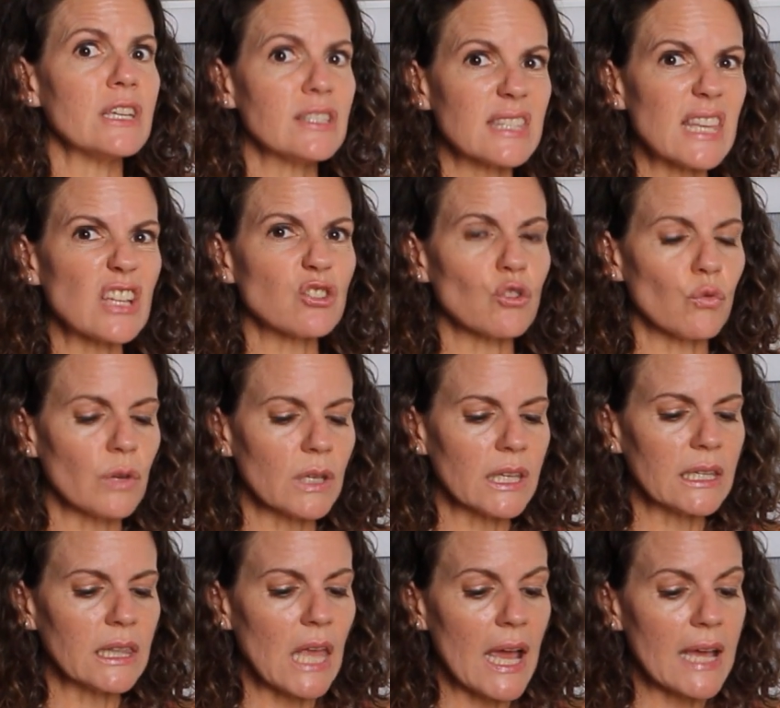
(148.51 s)
These things are
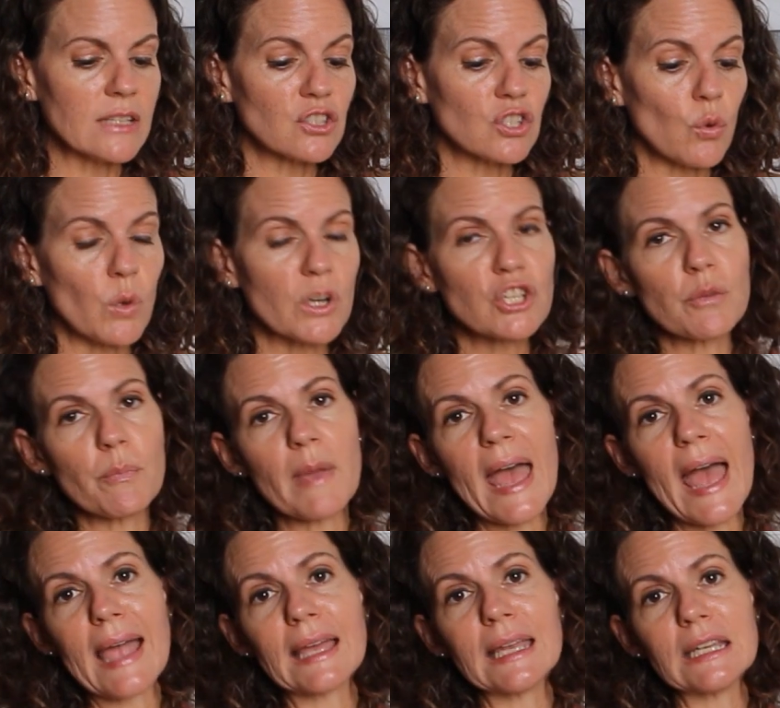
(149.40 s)
really light. So once you
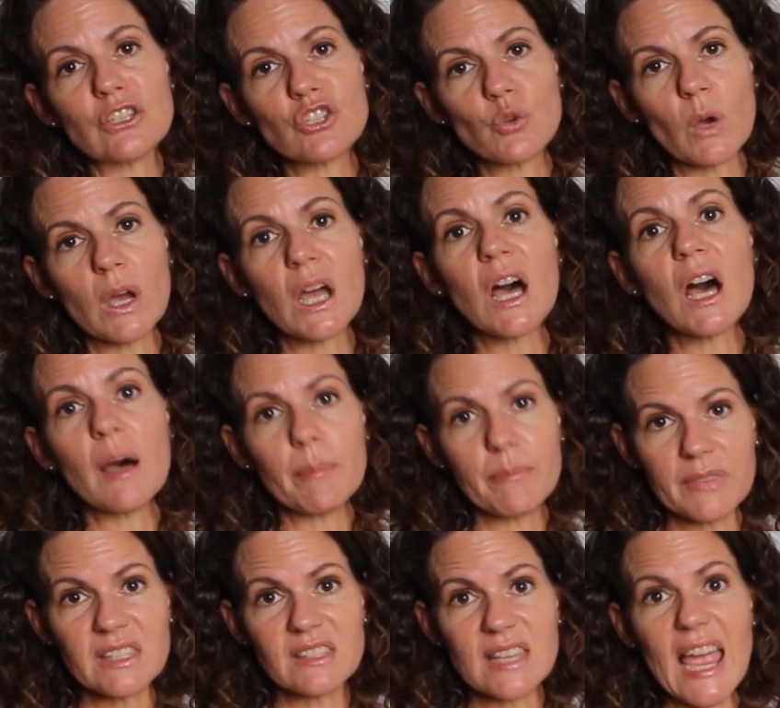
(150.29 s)
pack it into a
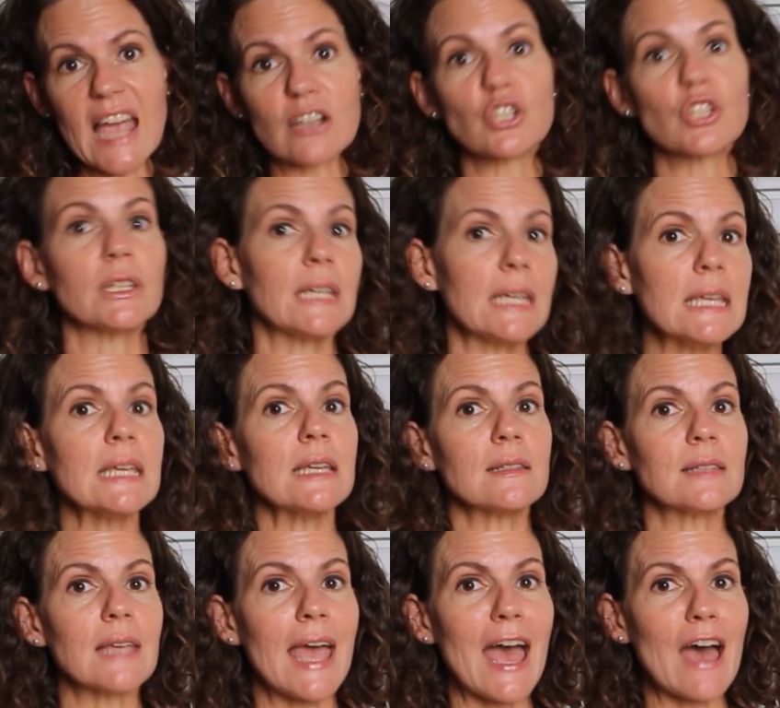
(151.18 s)
cup, this actually
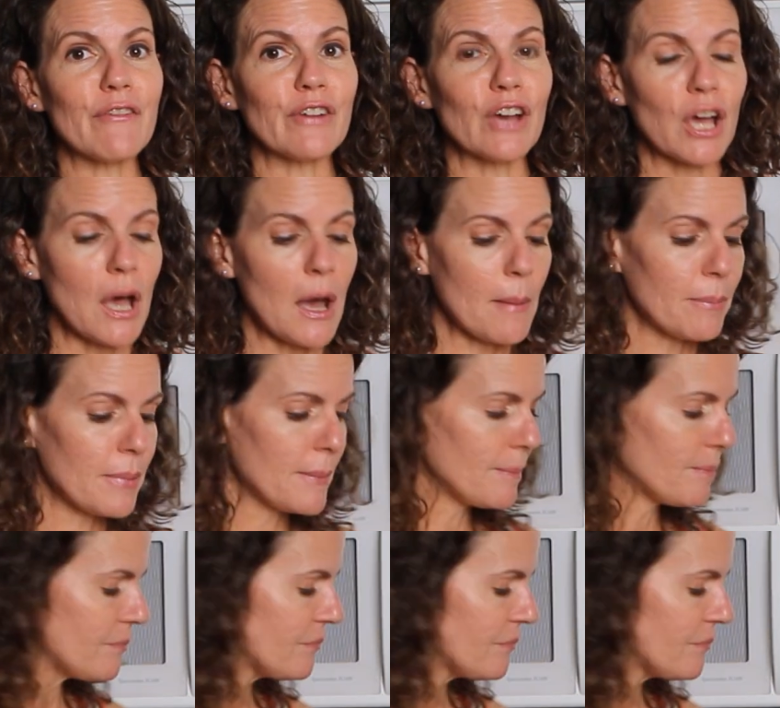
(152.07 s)
is a ½ cup.